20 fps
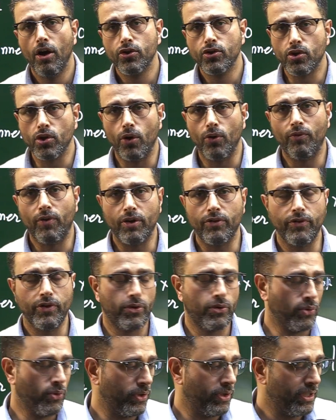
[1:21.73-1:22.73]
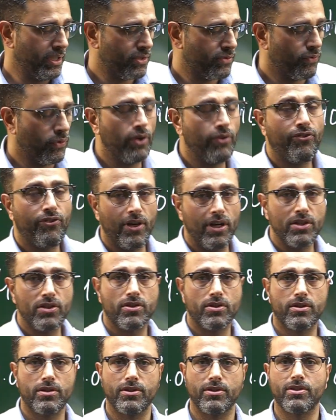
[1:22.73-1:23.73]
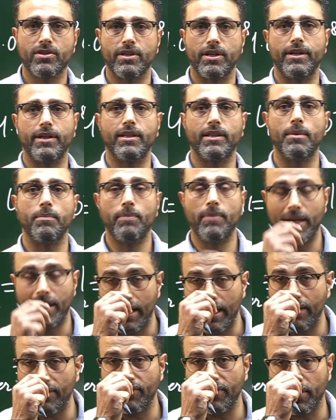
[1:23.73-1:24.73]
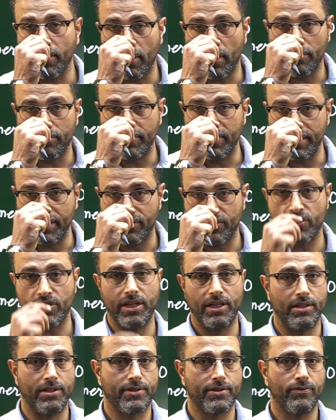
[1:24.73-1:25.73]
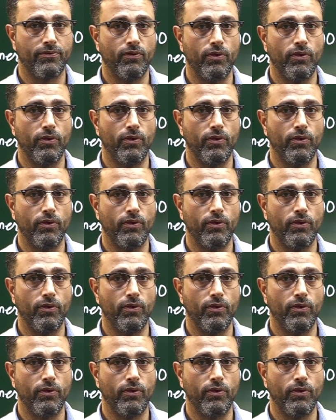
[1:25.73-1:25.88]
So what we do is we'll first study the behavior of these shells.